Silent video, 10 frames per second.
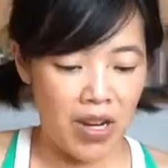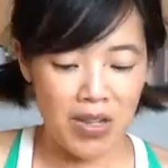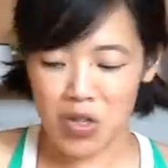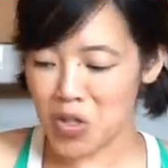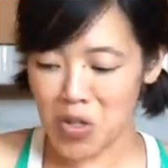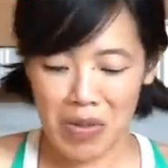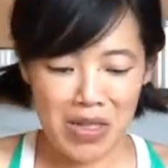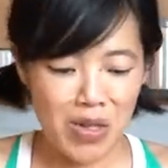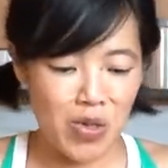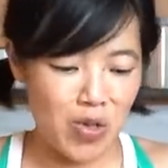gonna just use my
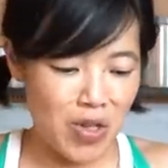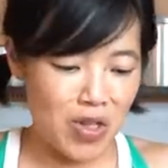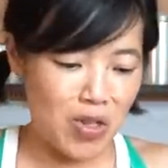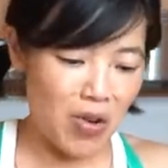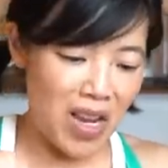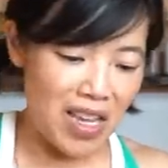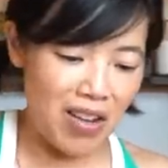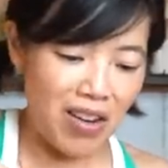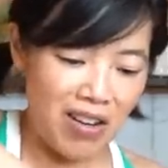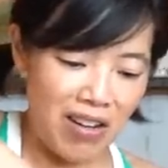scissors because they're right here